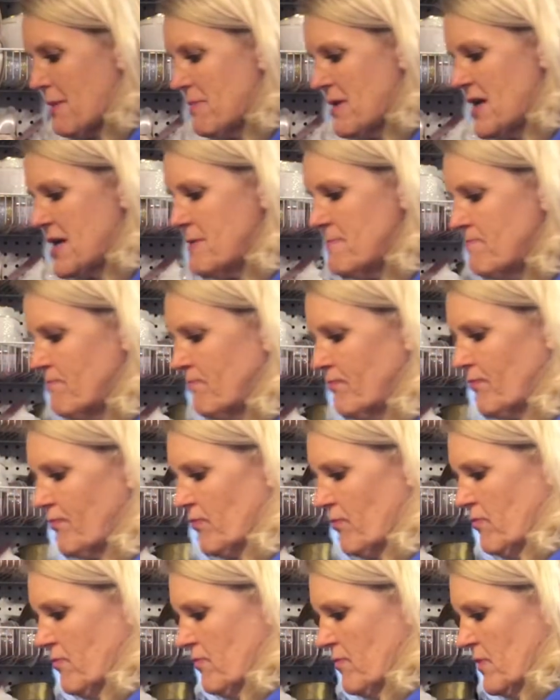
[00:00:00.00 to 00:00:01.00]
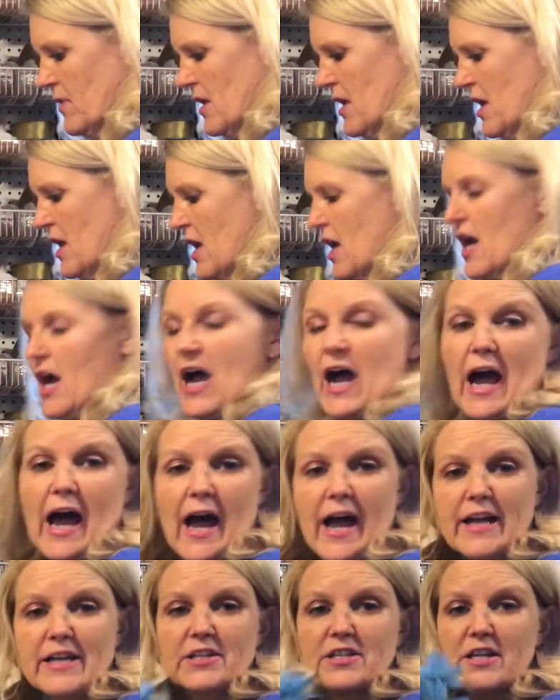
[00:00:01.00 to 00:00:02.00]
in.
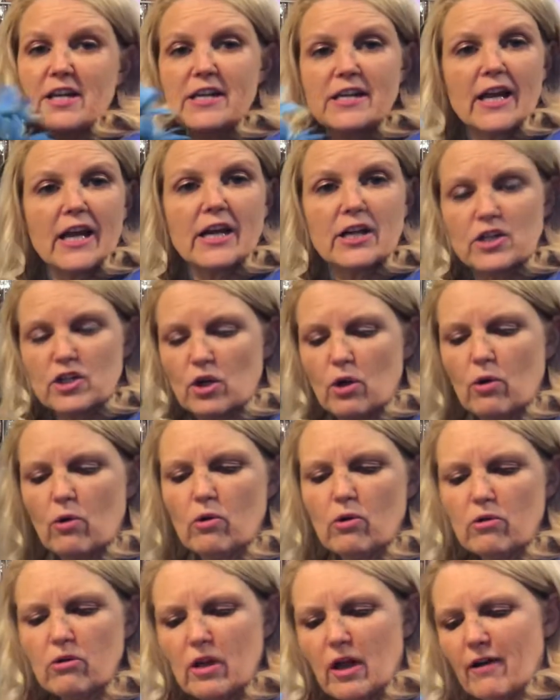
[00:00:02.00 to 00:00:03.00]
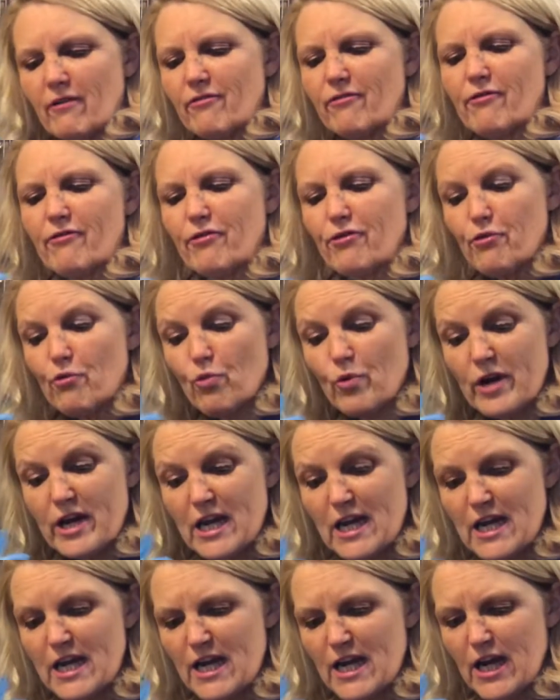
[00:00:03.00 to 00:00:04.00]
I did get a total of
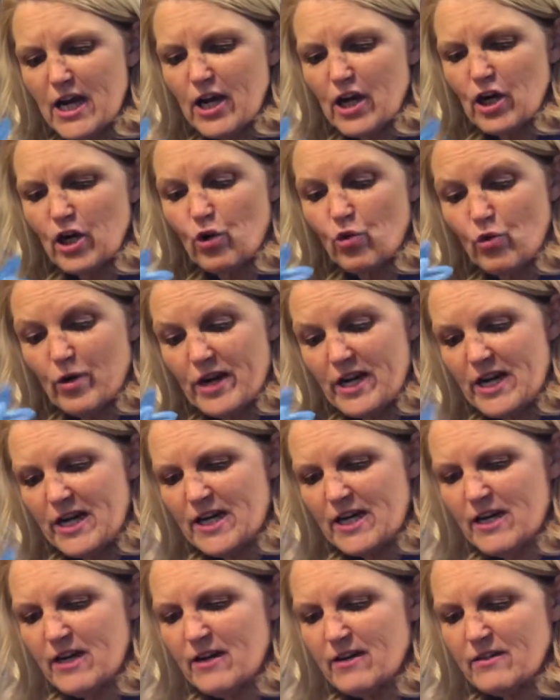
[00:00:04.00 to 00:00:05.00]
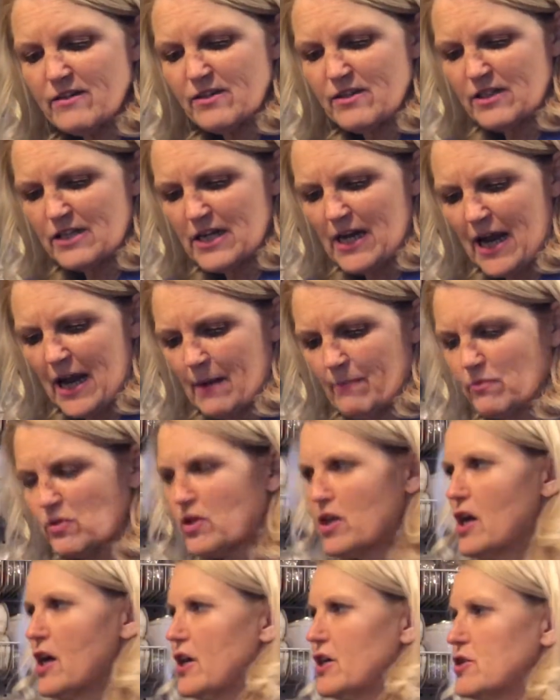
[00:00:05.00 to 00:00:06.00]
3 green stems.
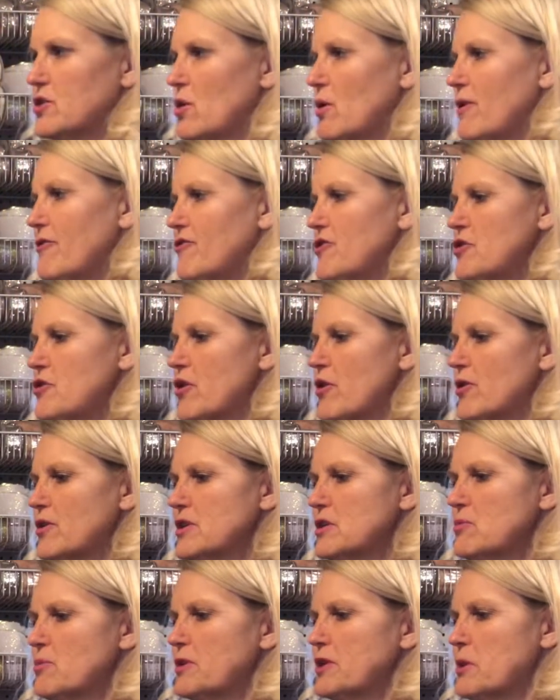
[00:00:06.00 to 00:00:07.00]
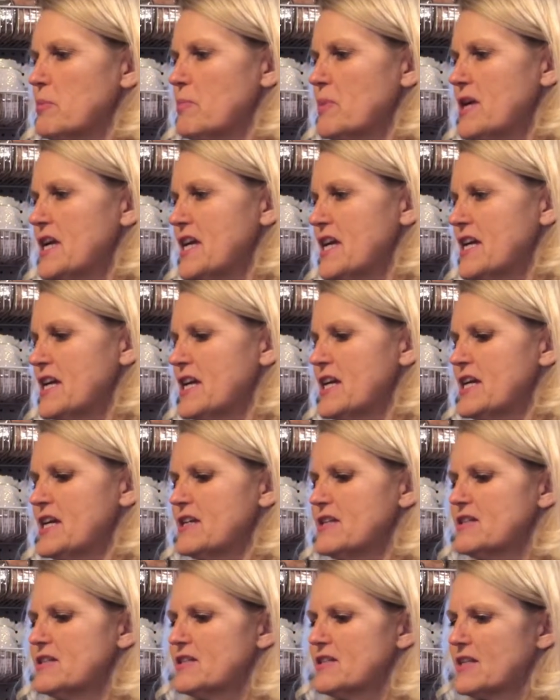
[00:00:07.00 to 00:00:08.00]
So if you notice with the
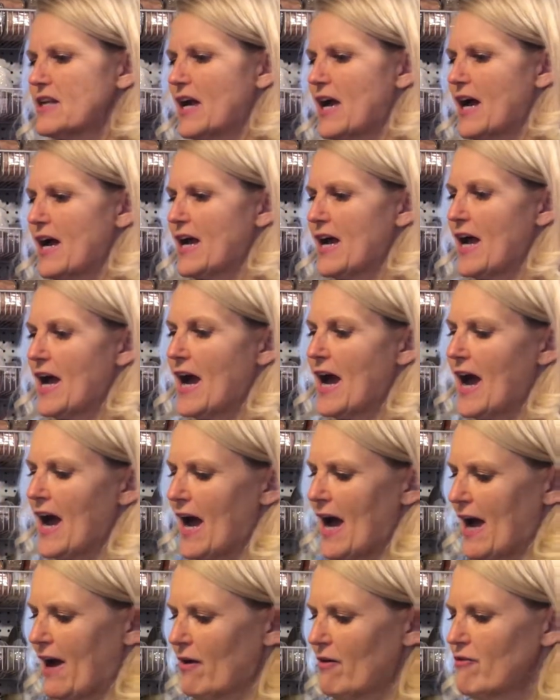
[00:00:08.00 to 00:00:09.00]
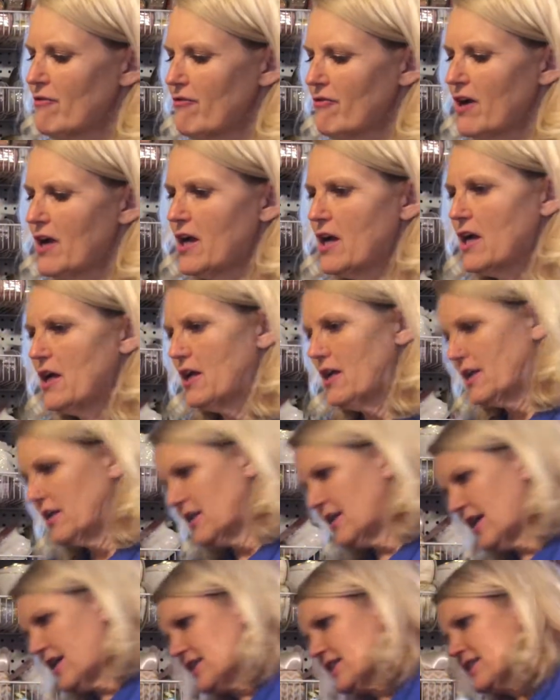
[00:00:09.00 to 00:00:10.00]
peonies, I have,
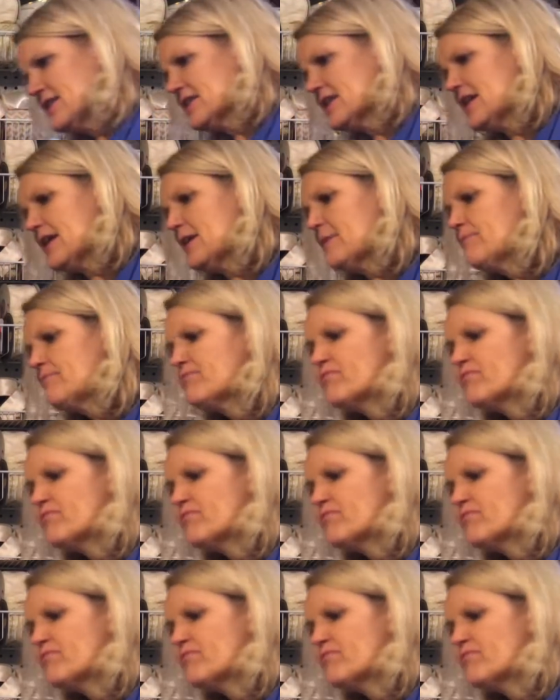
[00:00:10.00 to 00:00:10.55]
let's see,